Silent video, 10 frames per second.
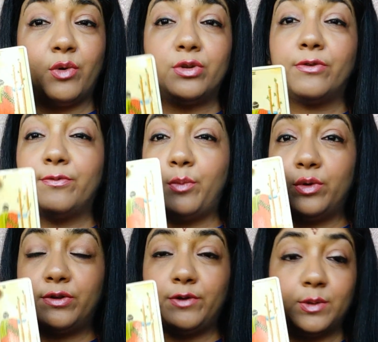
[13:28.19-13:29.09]

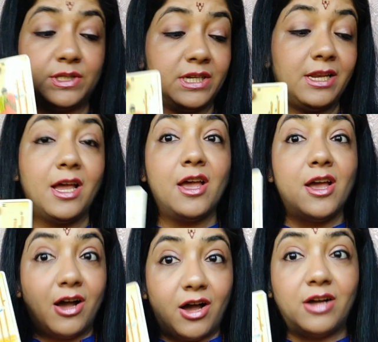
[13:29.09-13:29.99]
Both of you still
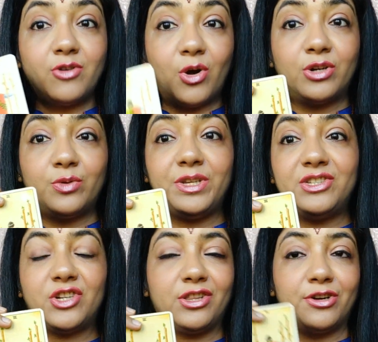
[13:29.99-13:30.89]
hung on to
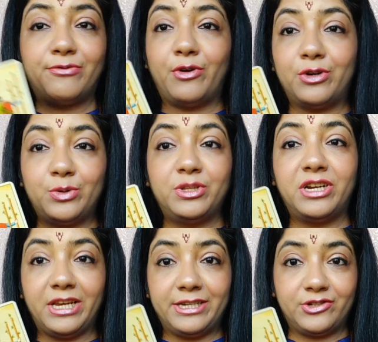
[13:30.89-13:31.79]
each other to
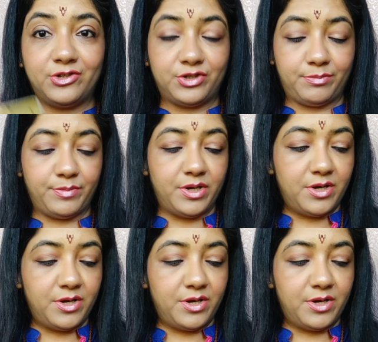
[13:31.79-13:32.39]
the relationship.